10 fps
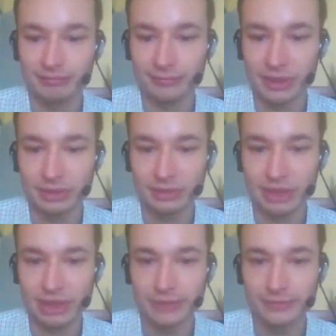
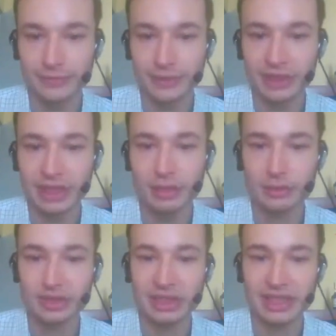slowly. For now
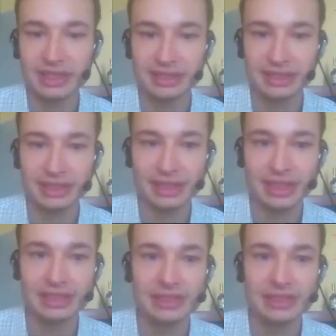we can see that he